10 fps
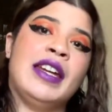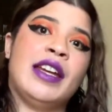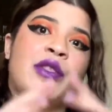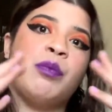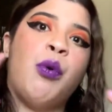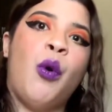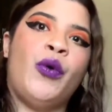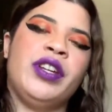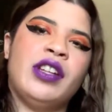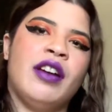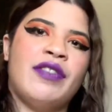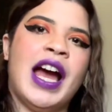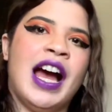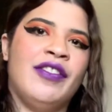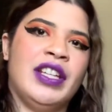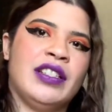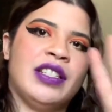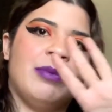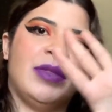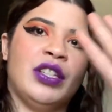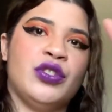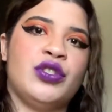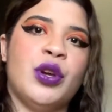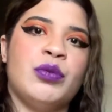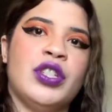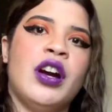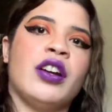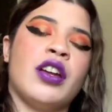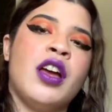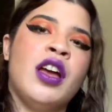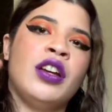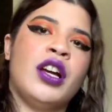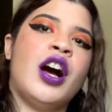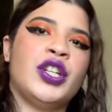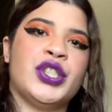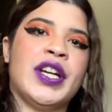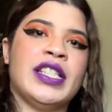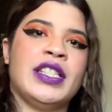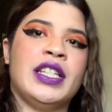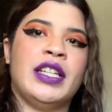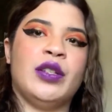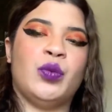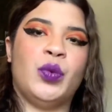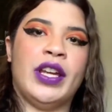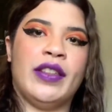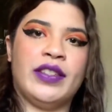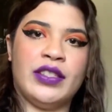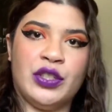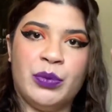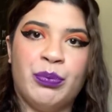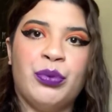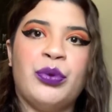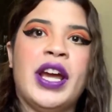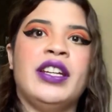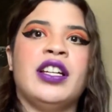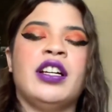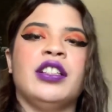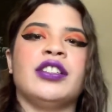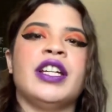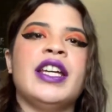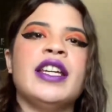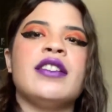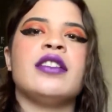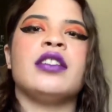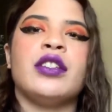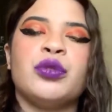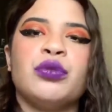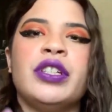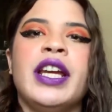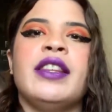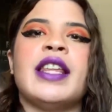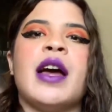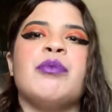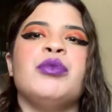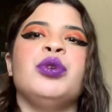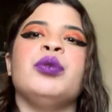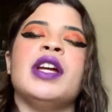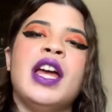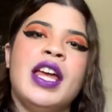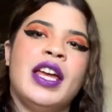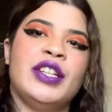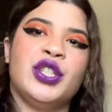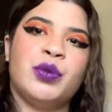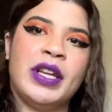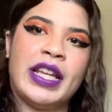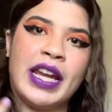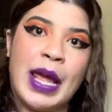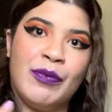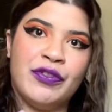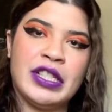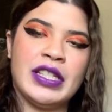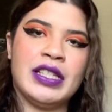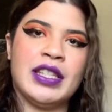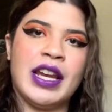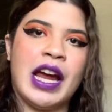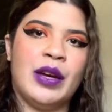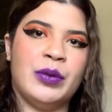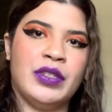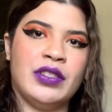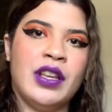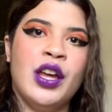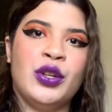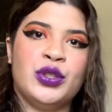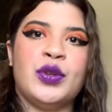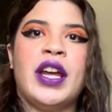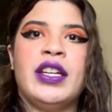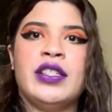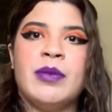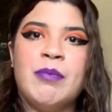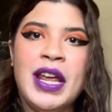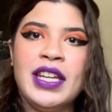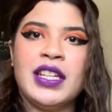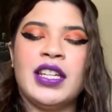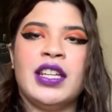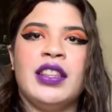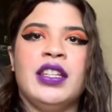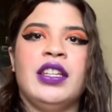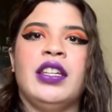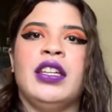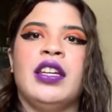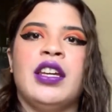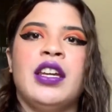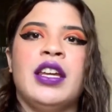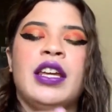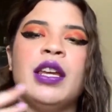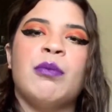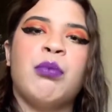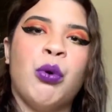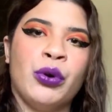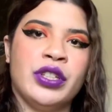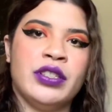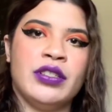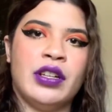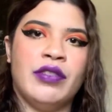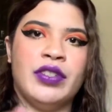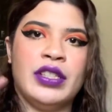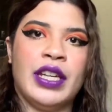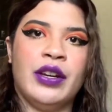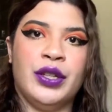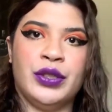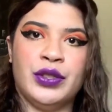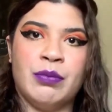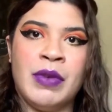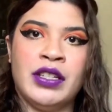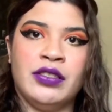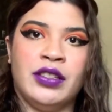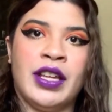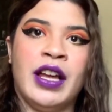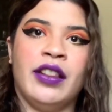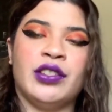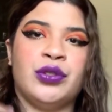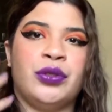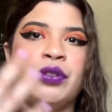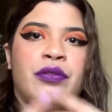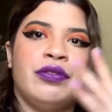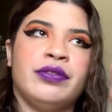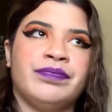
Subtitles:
Now the point of having something so dark contrasted with such a bright color is to create that mood and to create that emphasis that I was trying to make in the importance of this character's mental health sort of,